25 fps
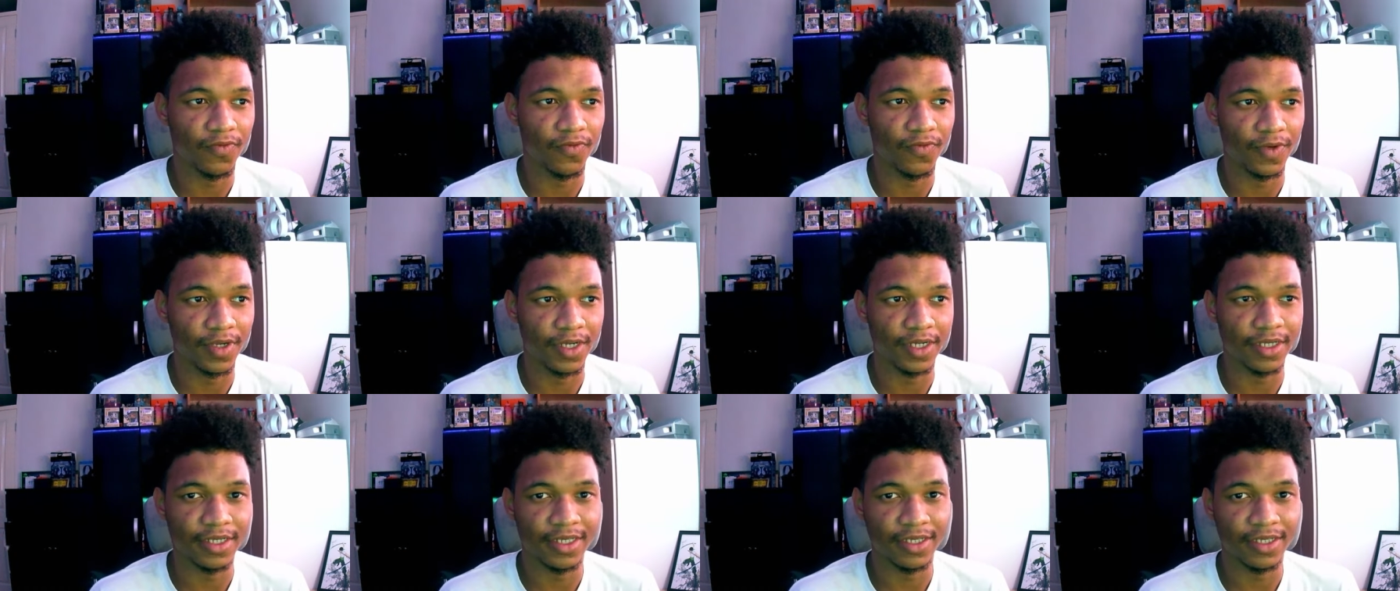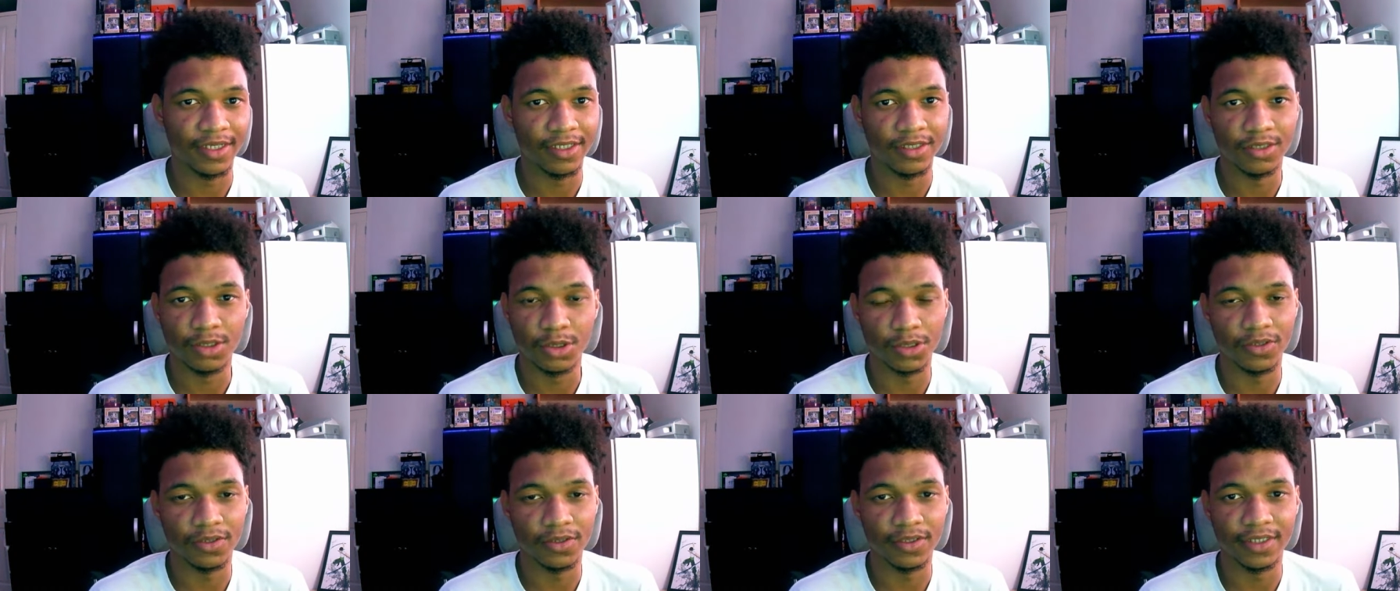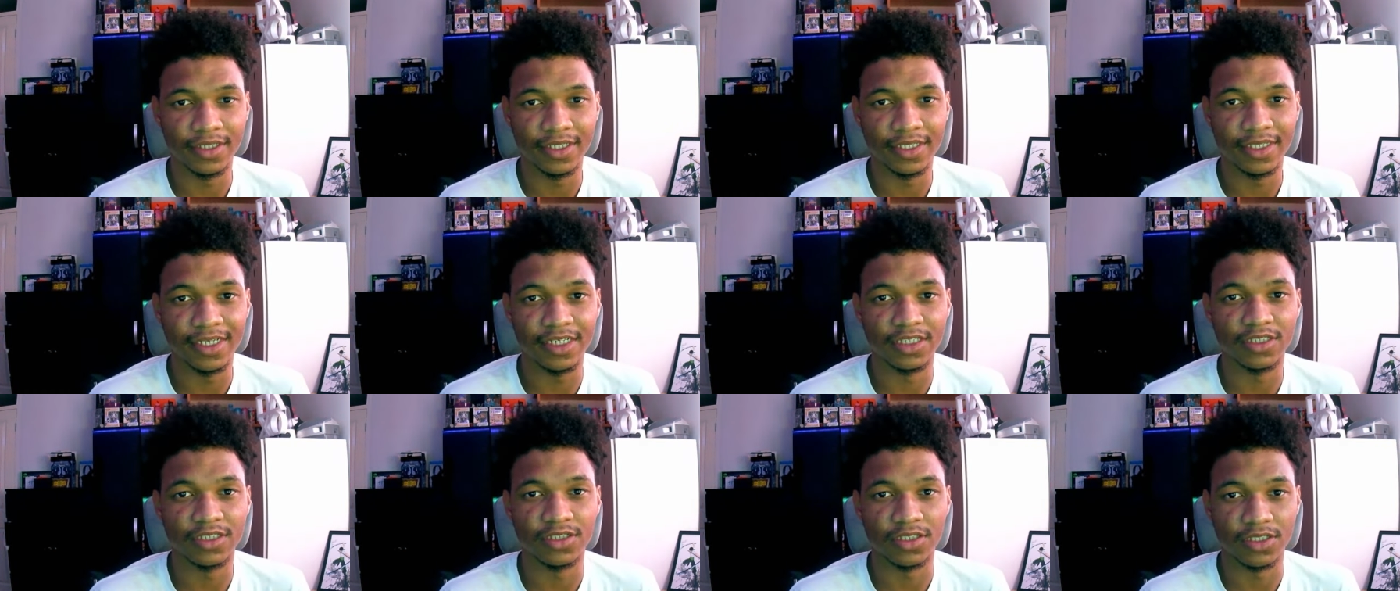really and truly,
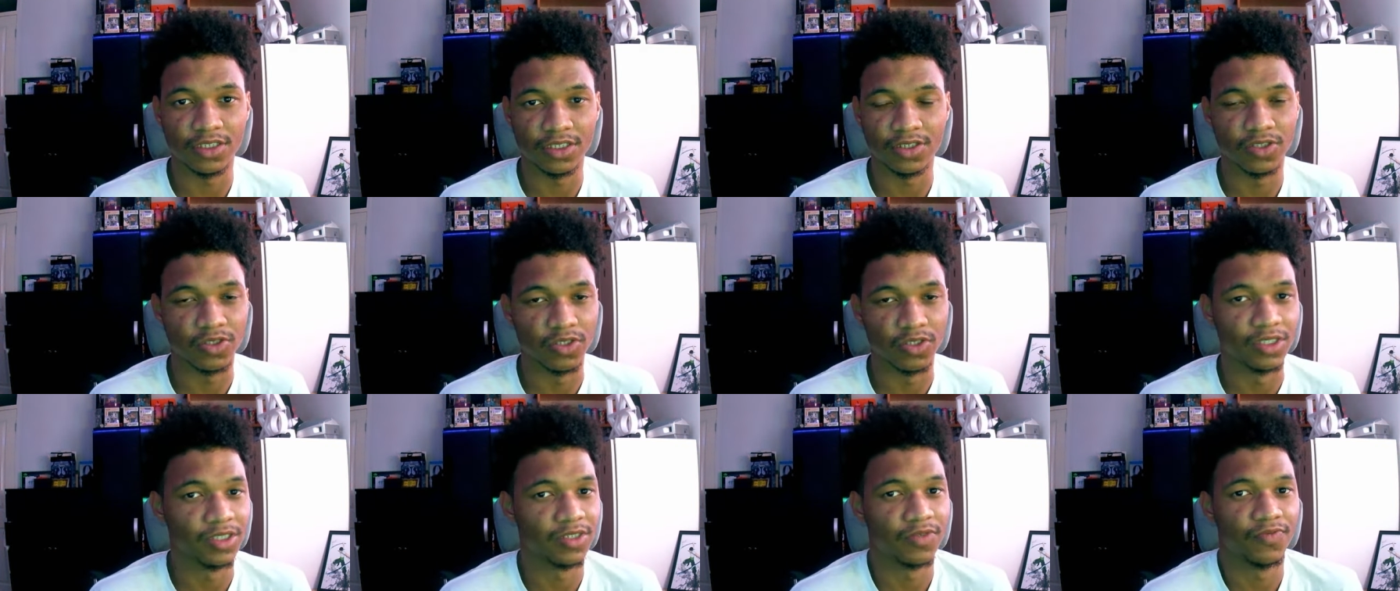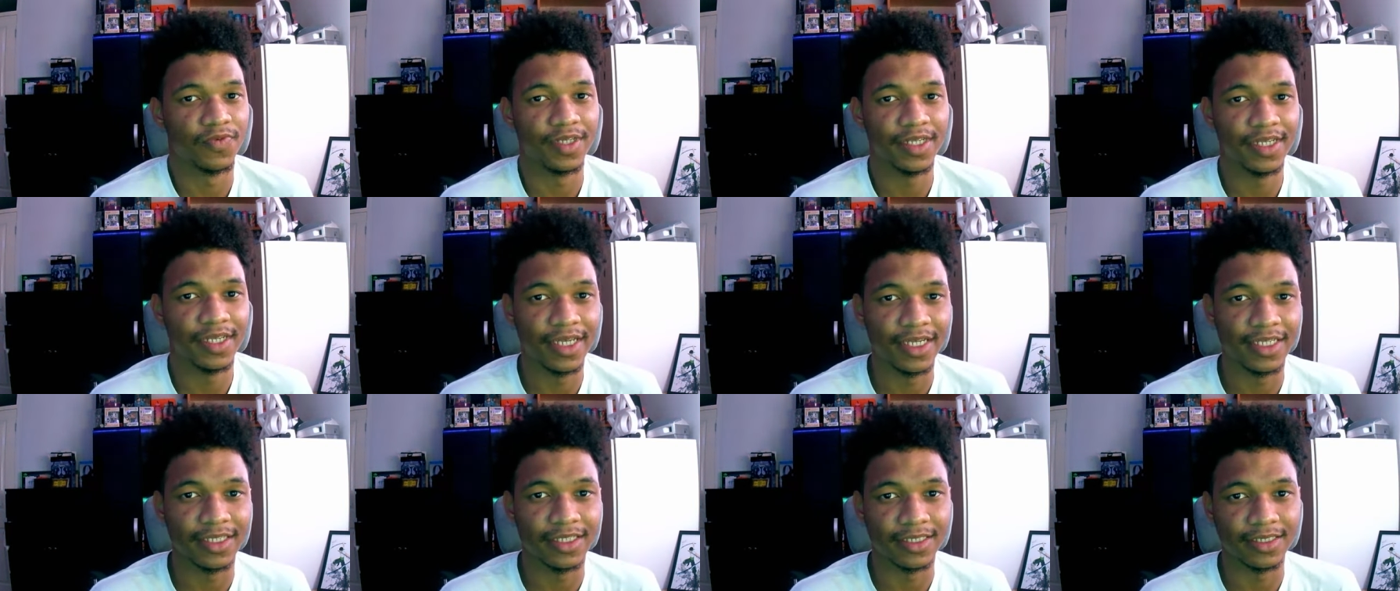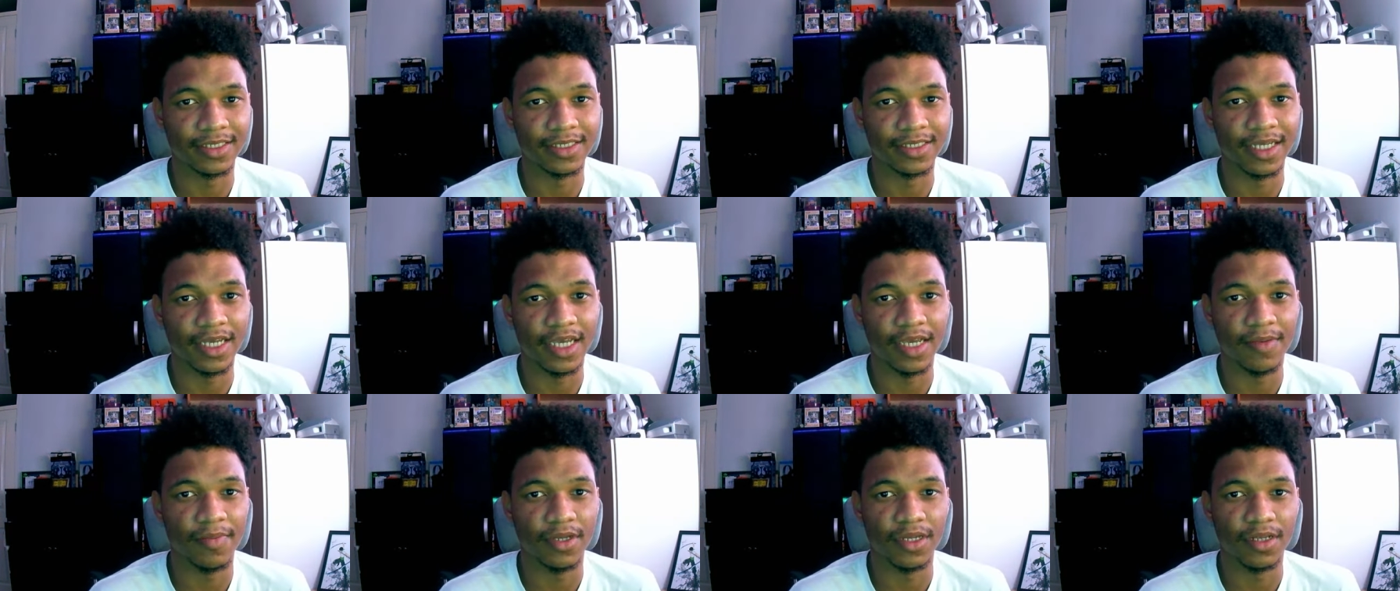it just doesn't really hit the
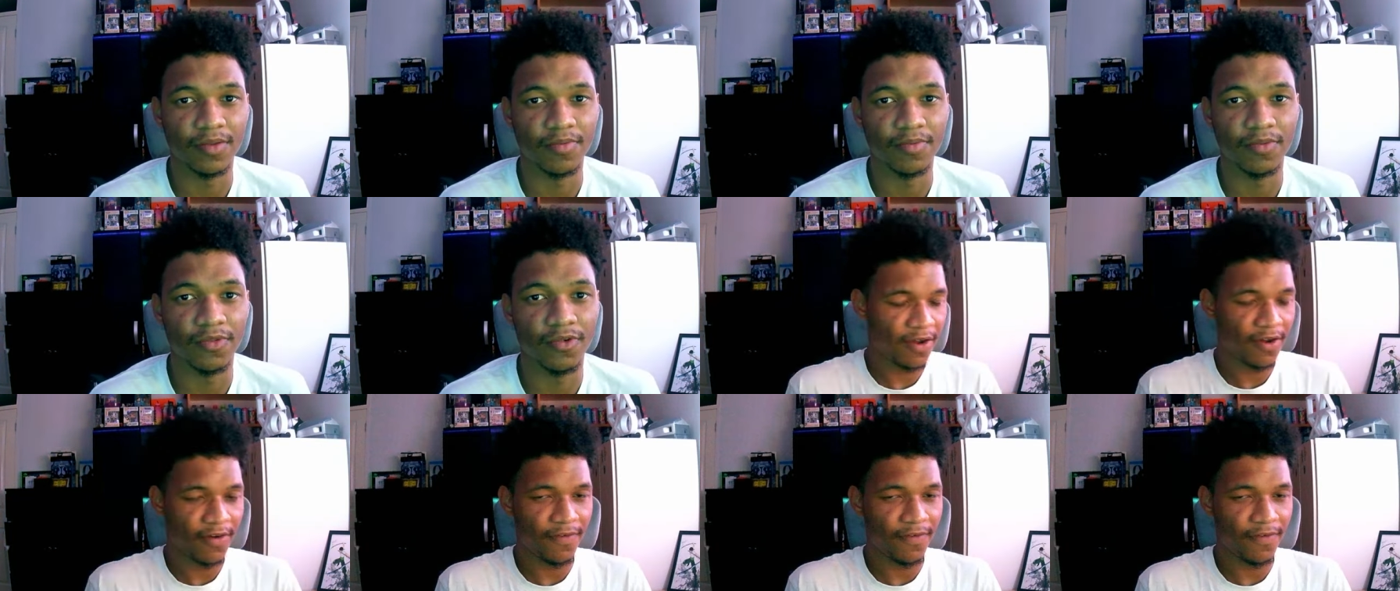same anymore.